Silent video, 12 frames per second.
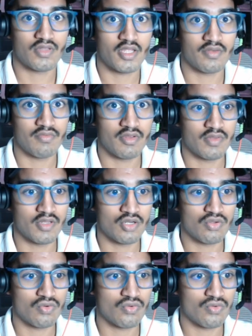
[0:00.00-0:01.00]
Then we
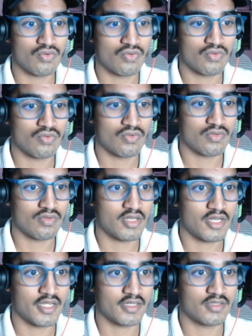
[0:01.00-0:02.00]
will go
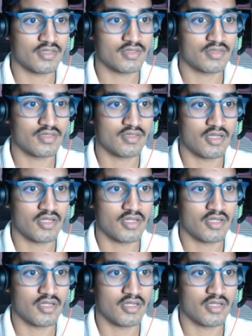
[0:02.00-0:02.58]
like this,